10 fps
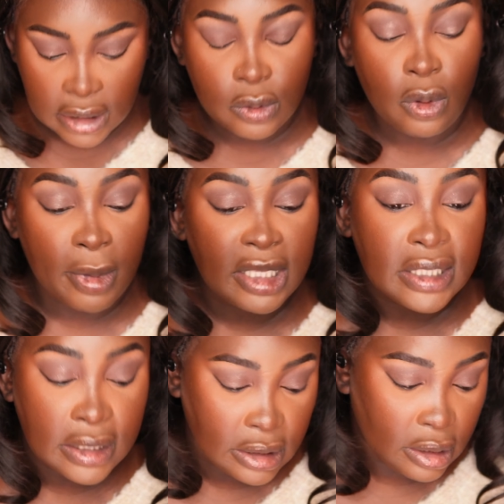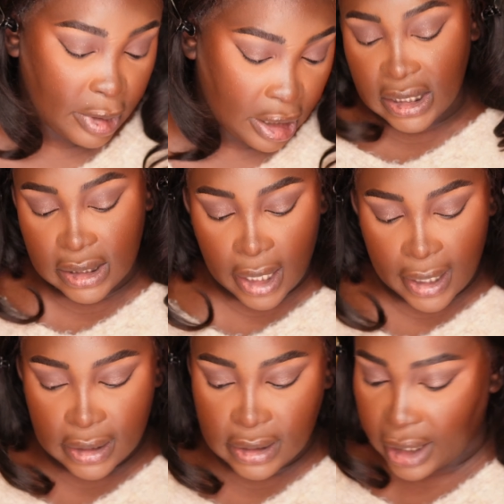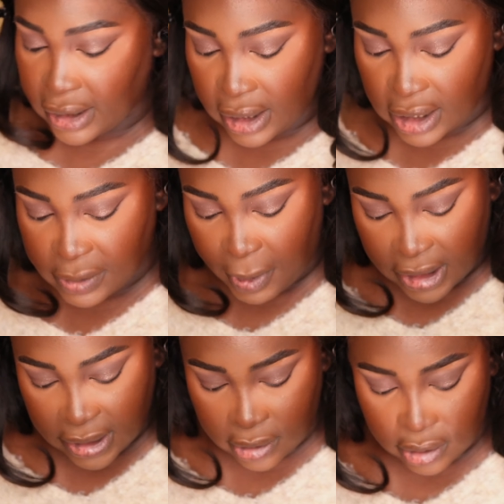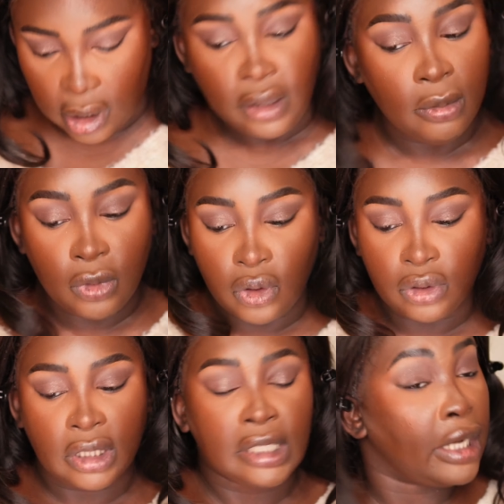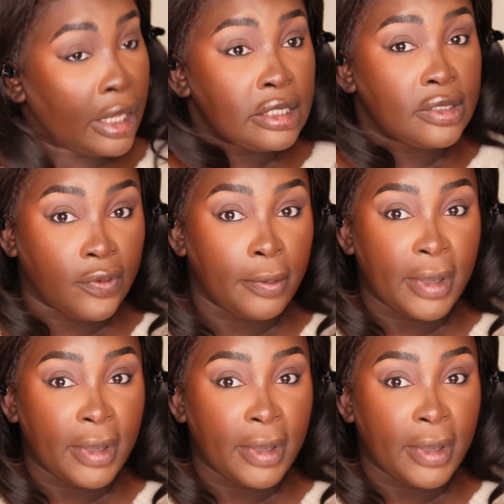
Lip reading: this is what makes sense to me. It's nice. I didn't expect nothing more, nothing less from